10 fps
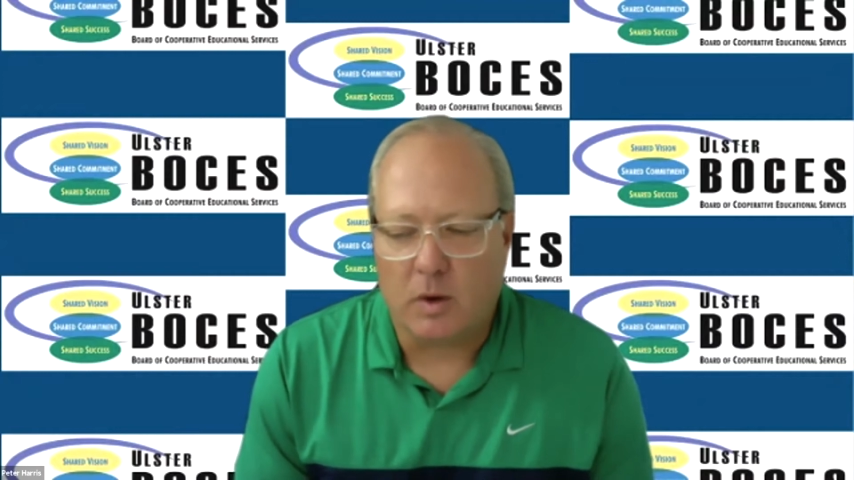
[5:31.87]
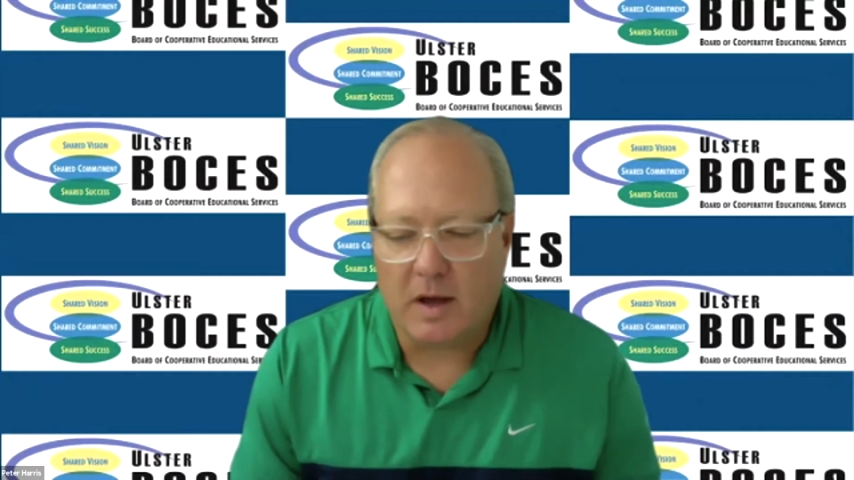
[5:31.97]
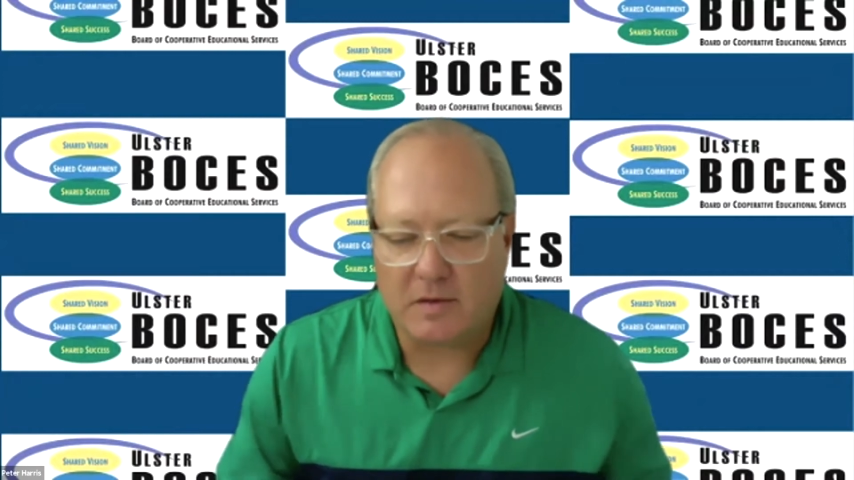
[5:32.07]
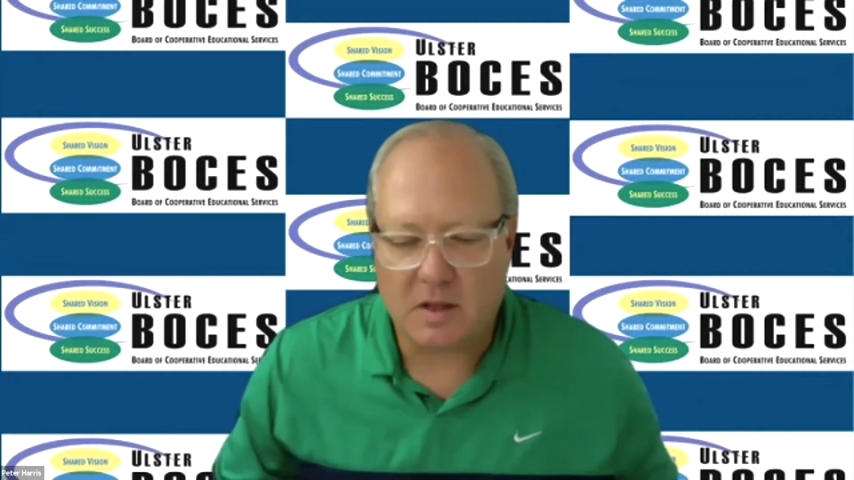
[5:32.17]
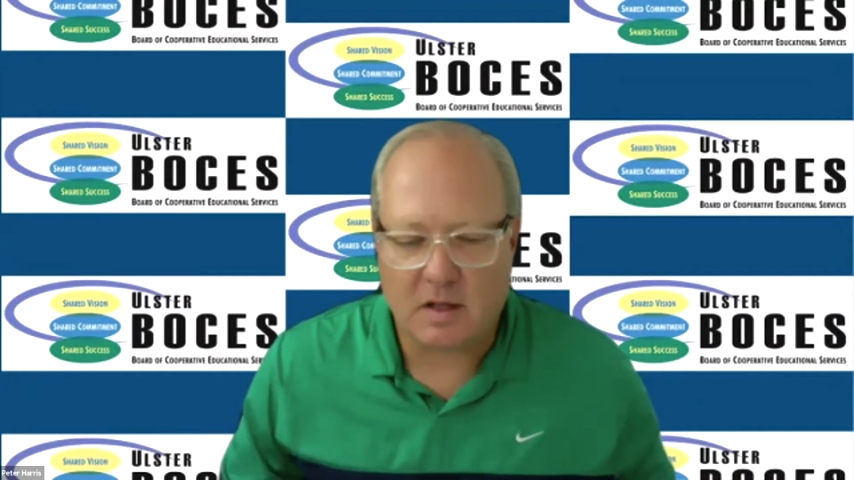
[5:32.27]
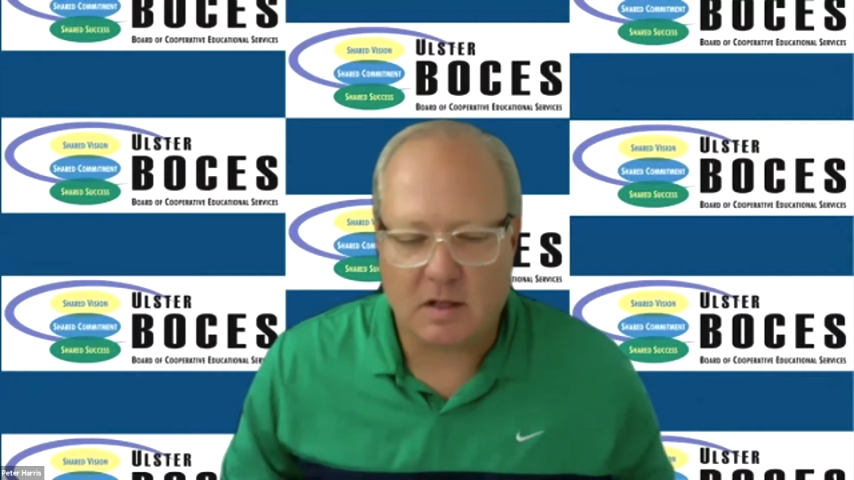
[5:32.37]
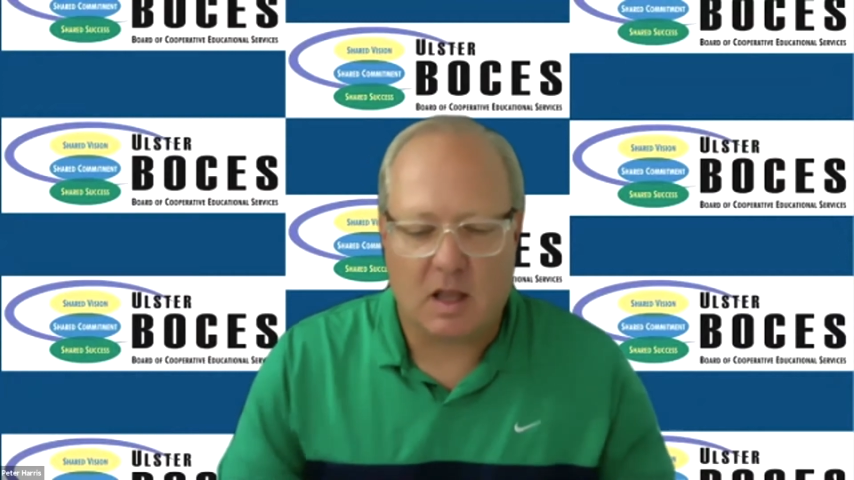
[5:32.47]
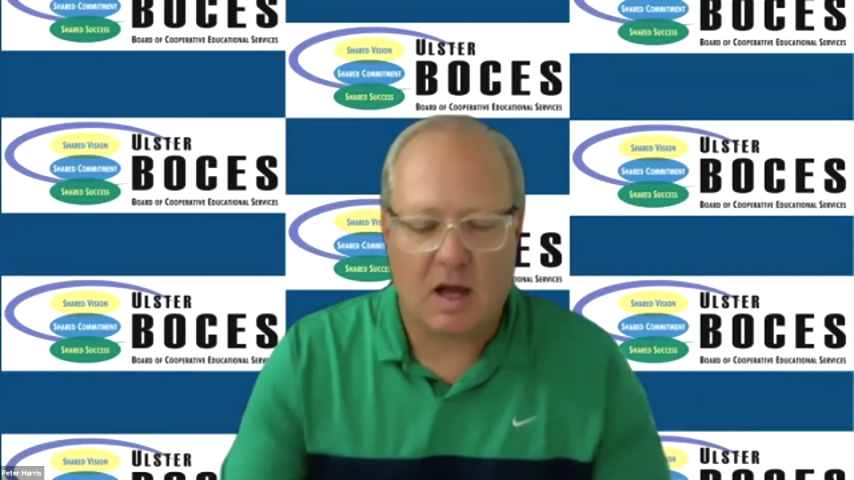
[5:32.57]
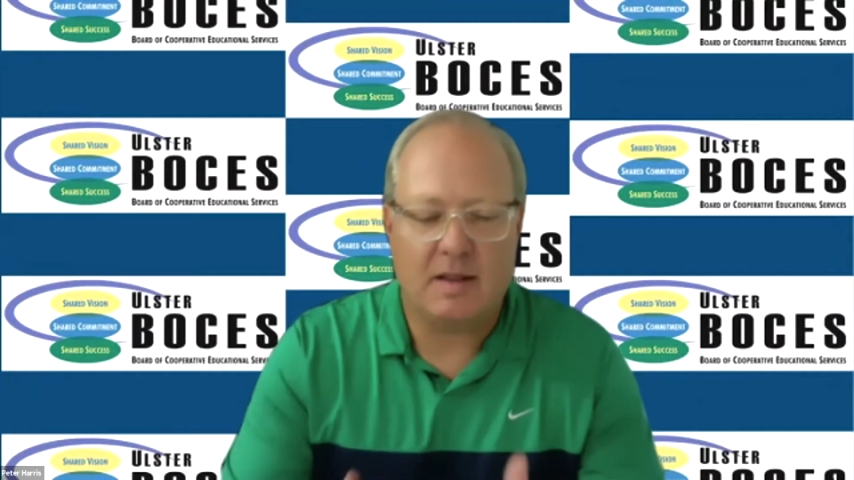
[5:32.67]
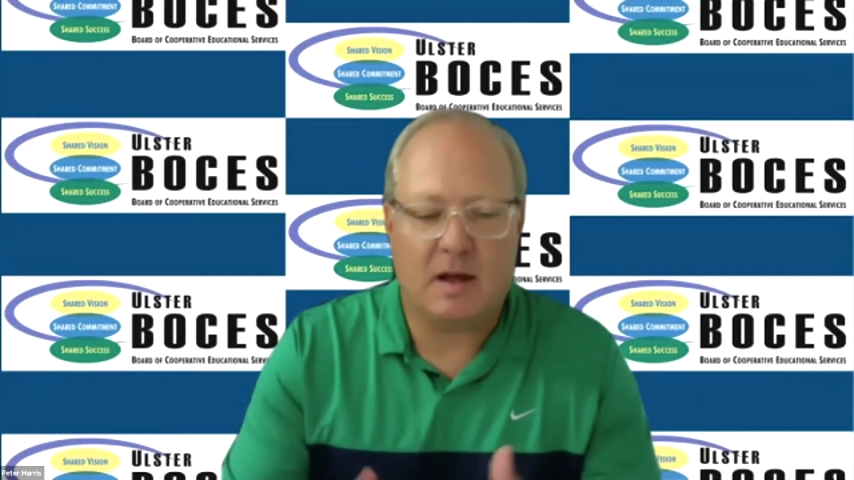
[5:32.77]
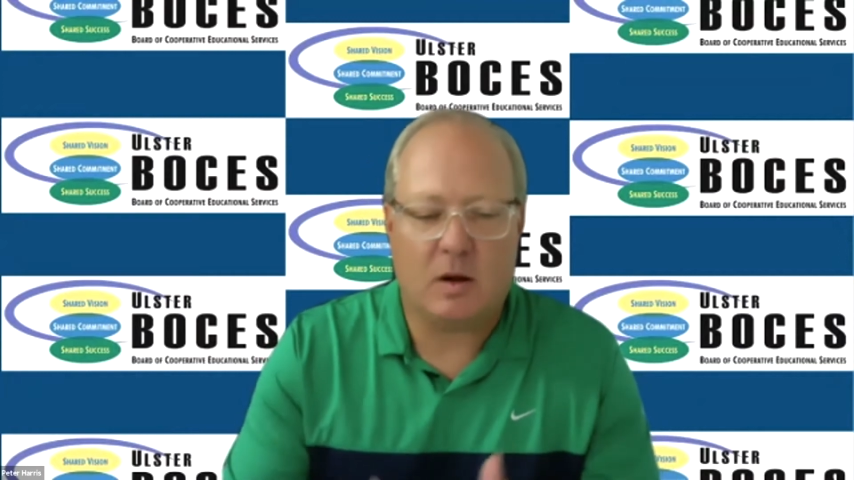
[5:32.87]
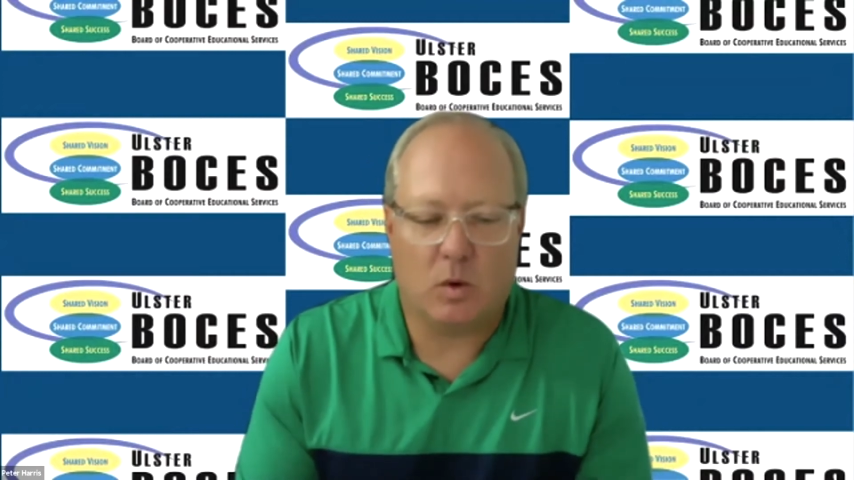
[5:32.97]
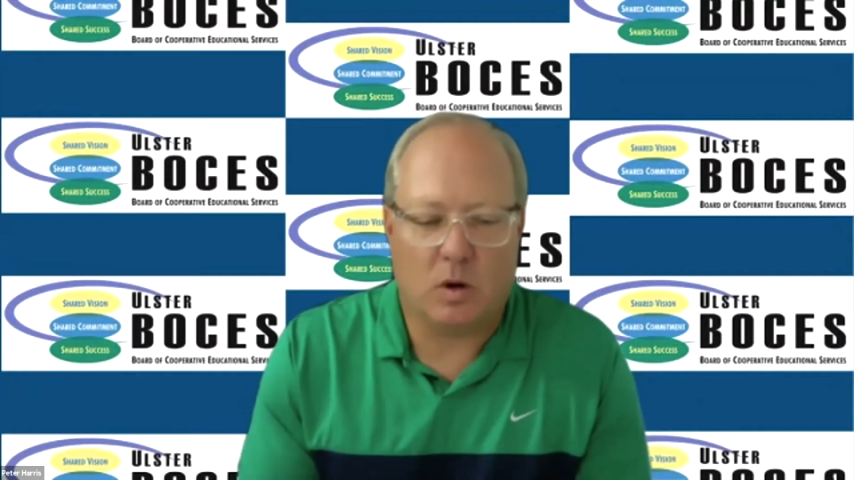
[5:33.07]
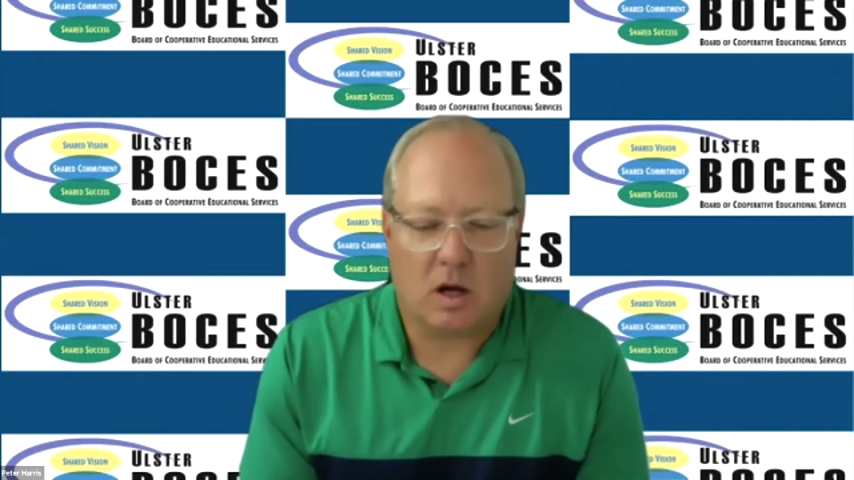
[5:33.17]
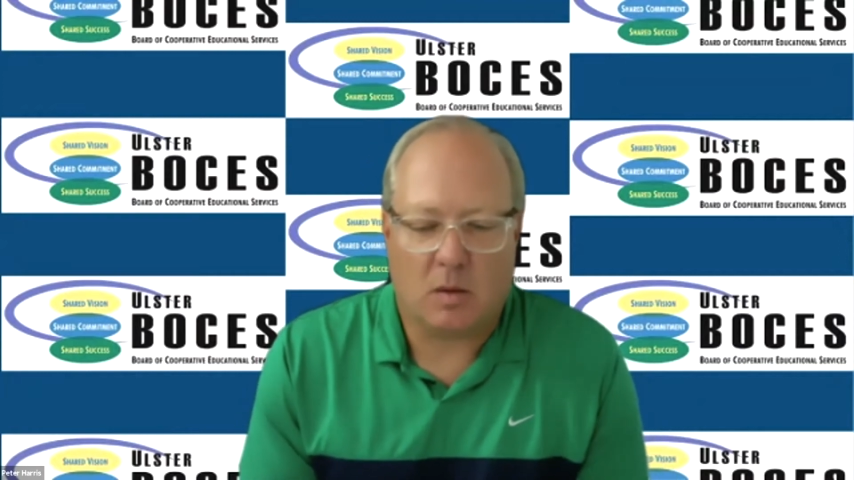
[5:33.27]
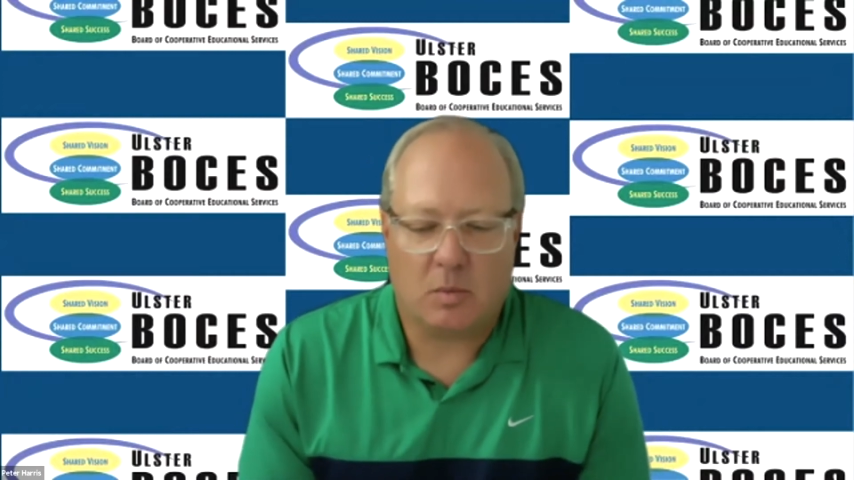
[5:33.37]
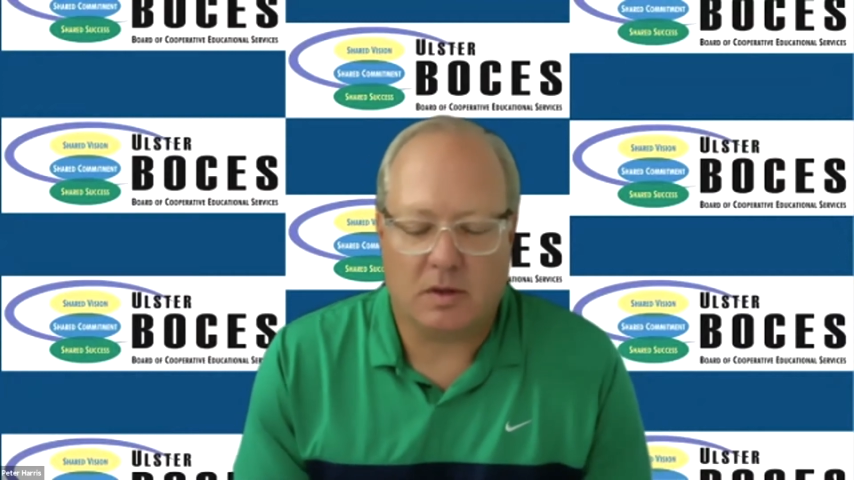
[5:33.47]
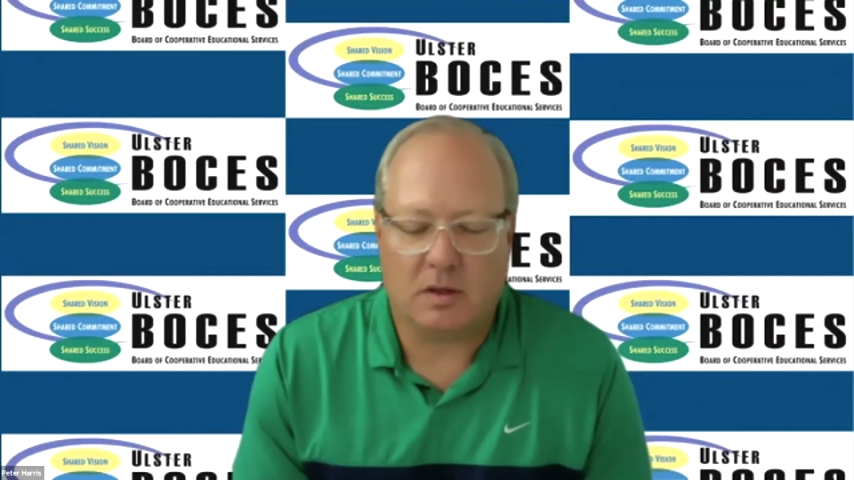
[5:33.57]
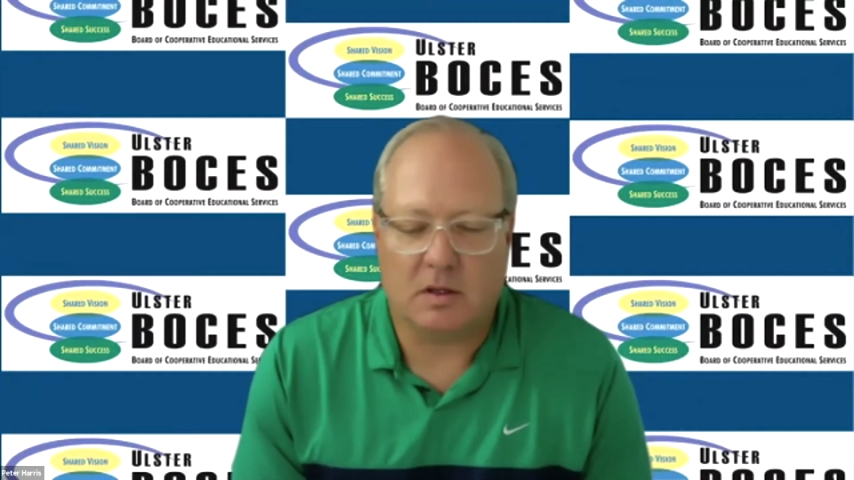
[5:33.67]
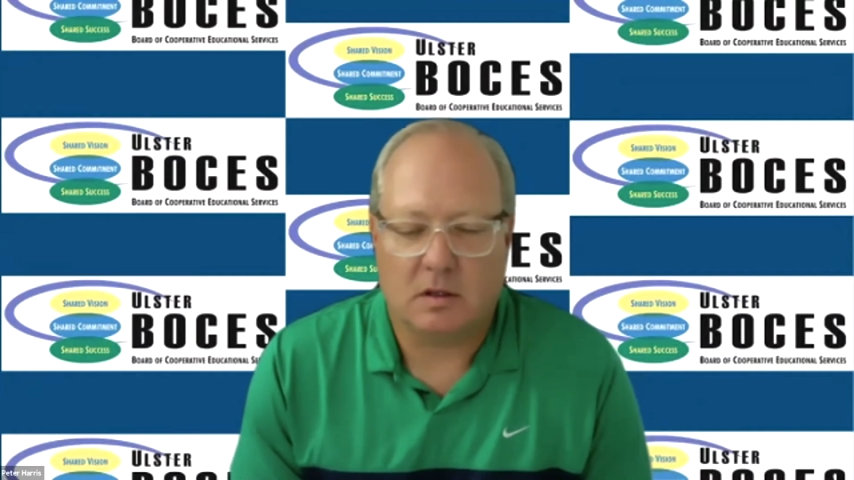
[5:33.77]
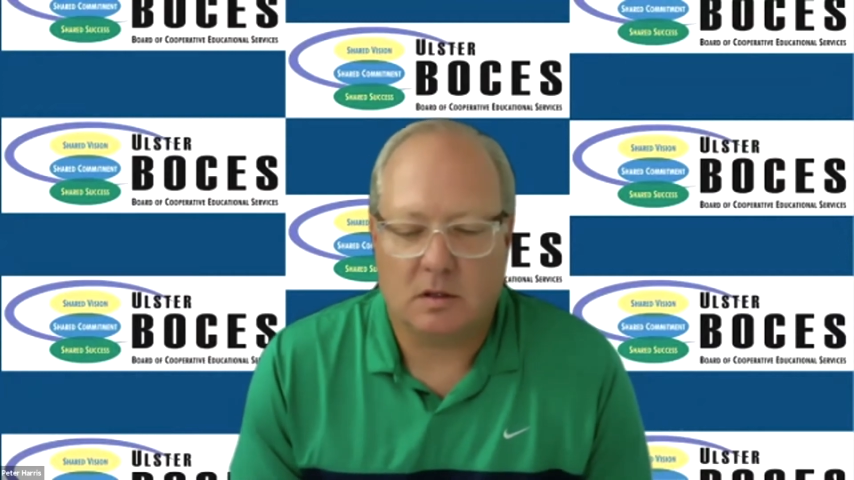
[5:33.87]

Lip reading: have to then line that work up with the